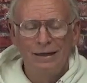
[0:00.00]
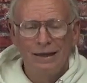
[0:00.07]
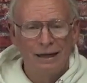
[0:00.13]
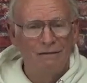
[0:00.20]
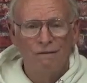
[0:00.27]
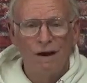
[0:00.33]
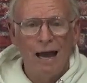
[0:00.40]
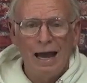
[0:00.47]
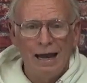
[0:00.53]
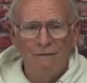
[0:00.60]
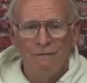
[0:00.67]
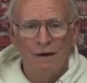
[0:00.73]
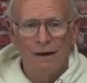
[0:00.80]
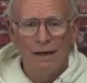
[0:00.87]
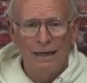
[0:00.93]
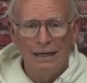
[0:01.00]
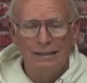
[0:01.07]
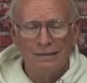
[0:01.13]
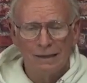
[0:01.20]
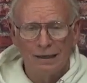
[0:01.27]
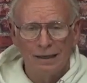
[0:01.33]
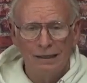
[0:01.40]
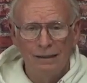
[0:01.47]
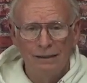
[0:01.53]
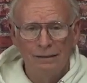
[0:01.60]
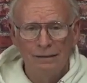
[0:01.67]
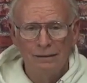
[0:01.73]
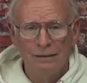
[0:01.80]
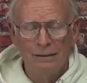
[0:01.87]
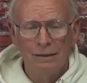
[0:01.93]
can fly it very easily
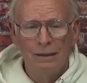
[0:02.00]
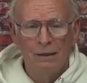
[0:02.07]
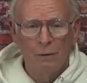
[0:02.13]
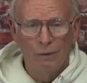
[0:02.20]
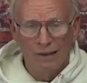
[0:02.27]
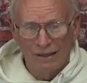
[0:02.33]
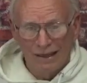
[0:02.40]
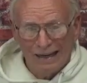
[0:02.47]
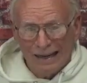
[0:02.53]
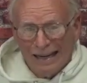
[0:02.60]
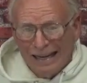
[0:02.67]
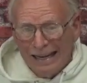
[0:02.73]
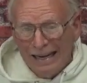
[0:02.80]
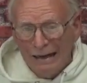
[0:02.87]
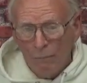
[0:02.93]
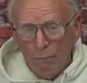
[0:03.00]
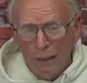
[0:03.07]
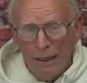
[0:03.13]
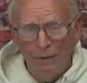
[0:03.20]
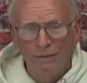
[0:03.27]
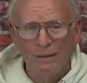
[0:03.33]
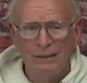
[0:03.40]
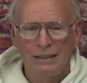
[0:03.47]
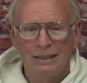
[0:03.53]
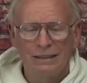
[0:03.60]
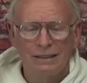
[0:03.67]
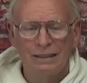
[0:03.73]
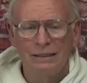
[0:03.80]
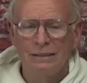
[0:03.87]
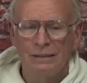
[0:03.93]
with a little bit of
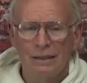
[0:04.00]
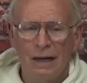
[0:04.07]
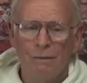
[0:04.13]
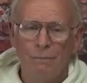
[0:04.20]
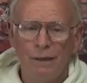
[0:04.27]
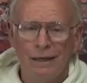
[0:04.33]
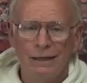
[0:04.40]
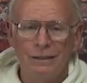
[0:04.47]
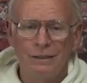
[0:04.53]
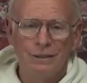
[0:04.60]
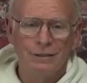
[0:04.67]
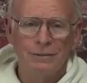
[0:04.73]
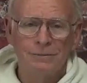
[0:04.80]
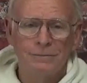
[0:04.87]
assistance, not much.